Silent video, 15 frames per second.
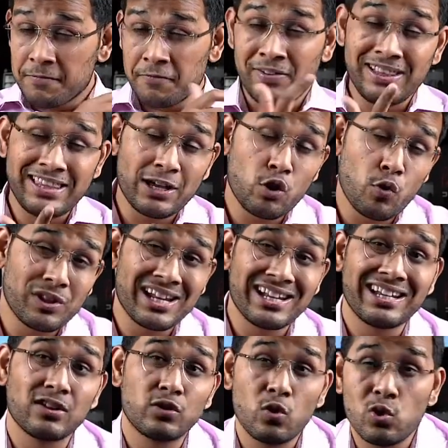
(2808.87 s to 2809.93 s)
Will they go with
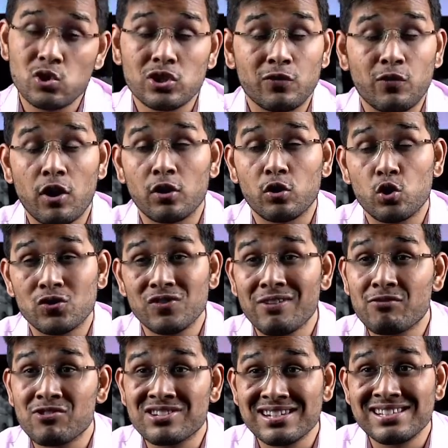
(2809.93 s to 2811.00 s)
Indian coach or foreign coach? We
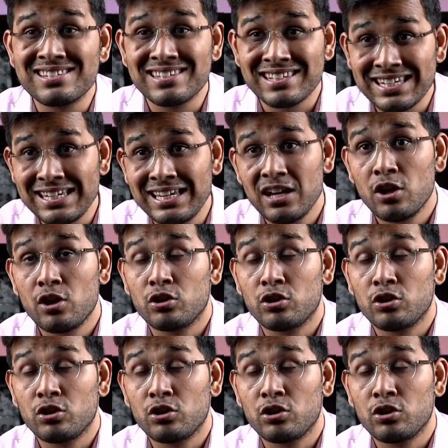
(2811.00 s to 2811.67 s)
have to still see.